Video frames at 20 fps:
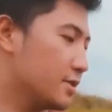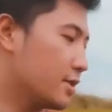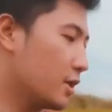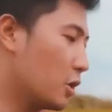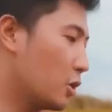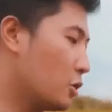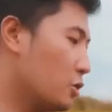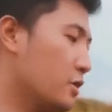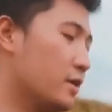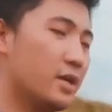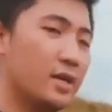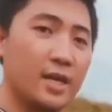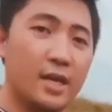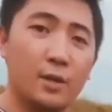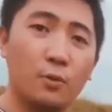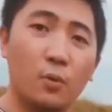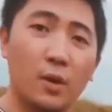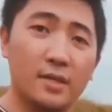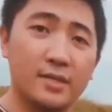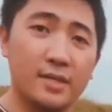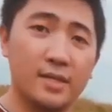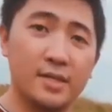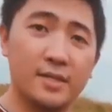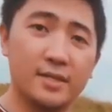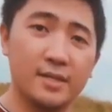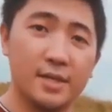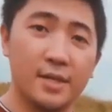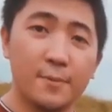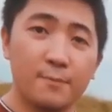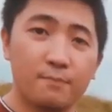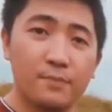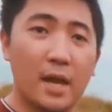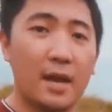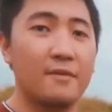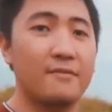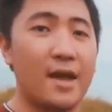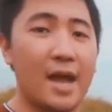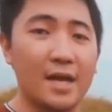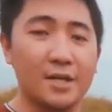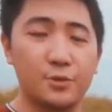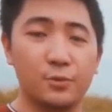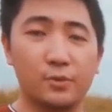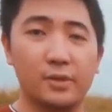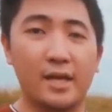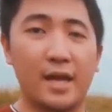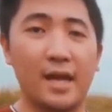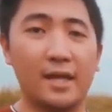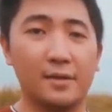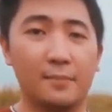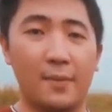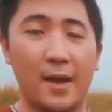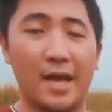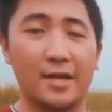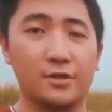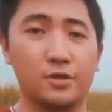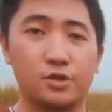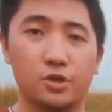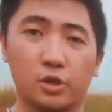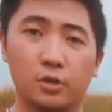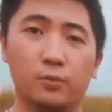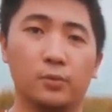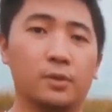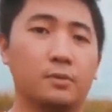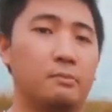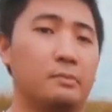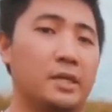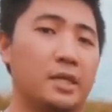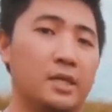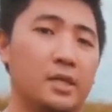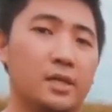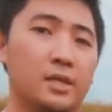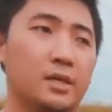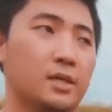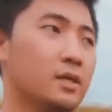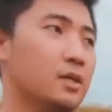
So it was easy. I've actually had a passenger with me.